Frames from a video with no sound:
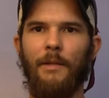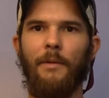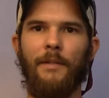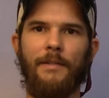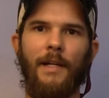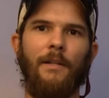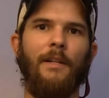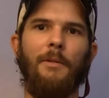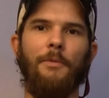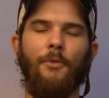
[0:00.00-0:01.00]
but the
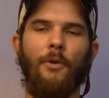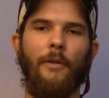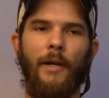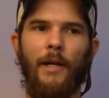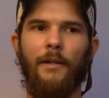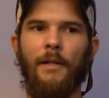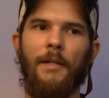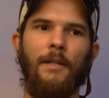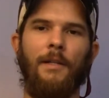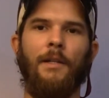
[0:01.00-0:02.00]
Saturday before that,
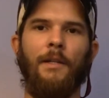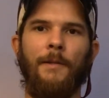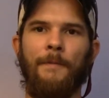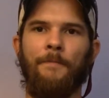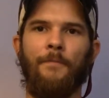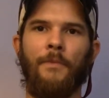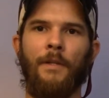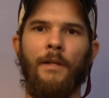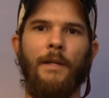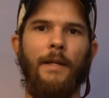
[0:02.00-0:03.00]

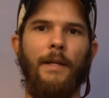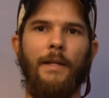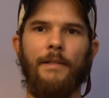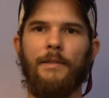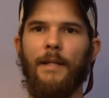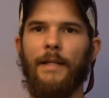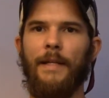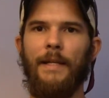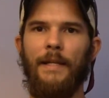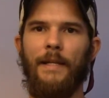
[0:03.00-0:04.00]
it's like
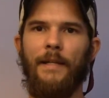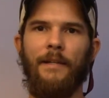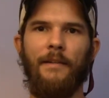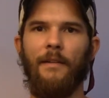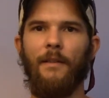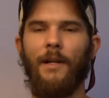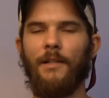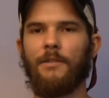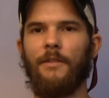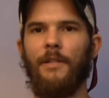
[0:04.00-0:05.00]
he
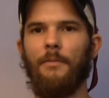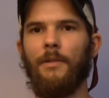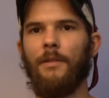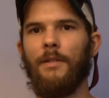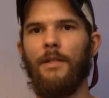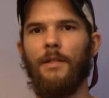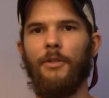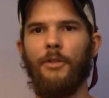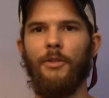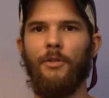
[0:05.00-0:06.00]
lost the ability
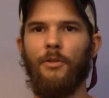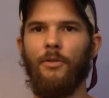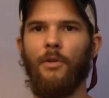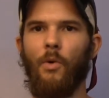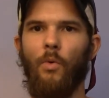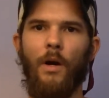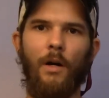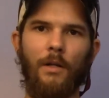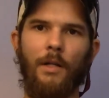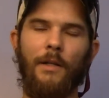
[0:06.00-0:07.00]
to
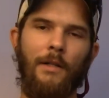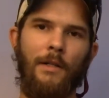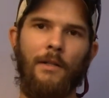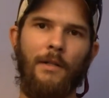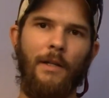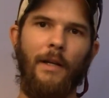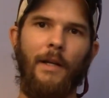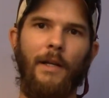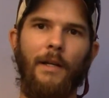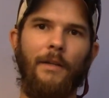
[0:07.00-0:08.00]
walk
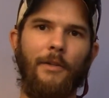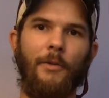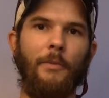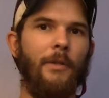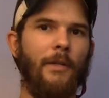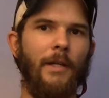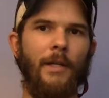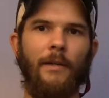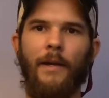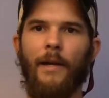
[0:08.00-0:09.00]
and
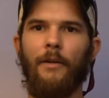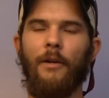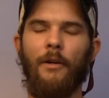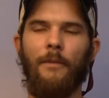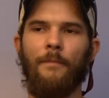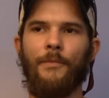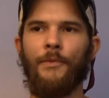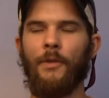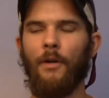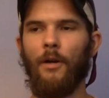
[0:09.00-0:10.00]
communicate at all
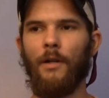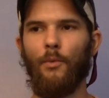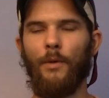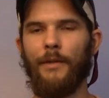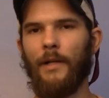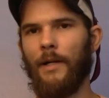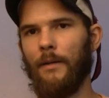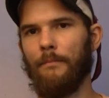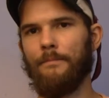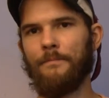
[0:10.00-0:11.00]
at one time.